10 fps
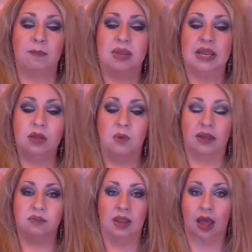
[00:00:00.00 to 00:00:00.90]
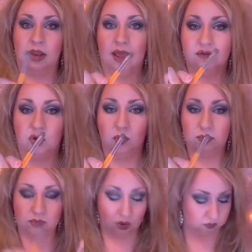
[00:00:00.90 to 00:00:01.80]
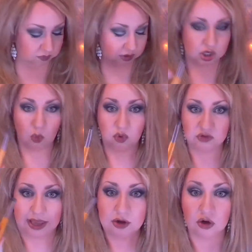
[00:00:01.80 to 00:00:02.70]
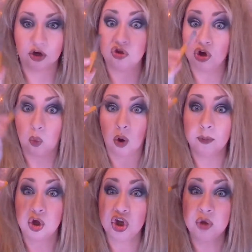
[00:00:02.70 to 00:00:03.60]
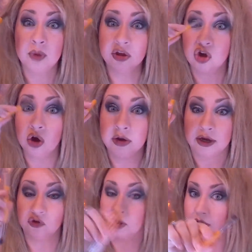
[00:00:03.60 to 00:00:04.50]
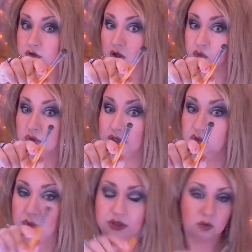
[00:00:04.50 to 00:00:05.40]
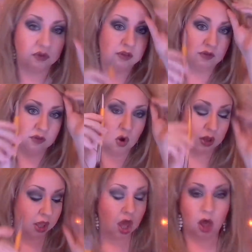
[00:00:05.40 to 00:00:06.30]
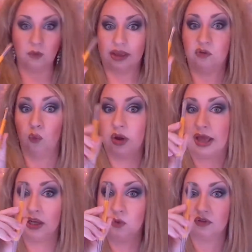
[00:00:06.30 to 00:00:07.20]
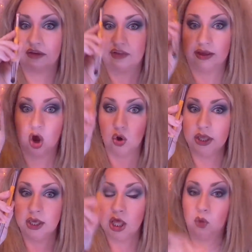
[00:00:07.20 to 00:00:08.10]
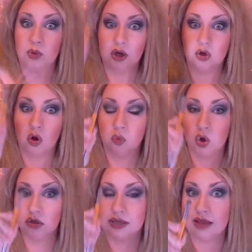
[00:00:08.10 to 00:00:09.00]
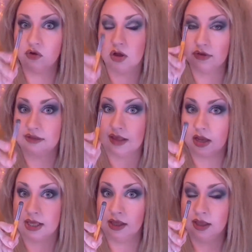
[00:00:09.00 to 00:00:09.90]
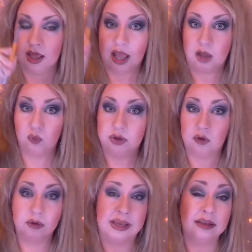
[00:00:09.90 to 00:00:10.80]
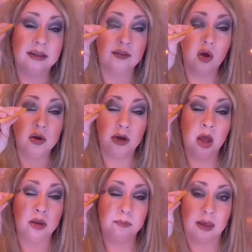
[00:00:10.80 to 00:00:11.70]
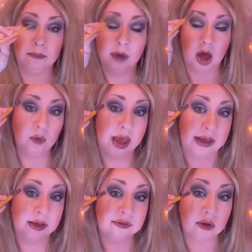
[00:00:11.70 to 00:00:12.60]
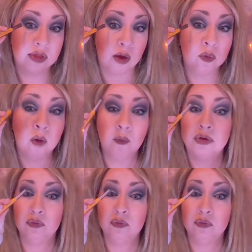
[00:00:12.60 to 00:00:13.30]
But anyways, and I've had to, you know, you don't want to scare her because you don't want to put too much on there. So you got to talk really sweet to her. This is Carla. Okay, so what I do is I say, Carla, we are going to work together on this, honey. And we're going to get this on there, honey, babe. Okay, so that what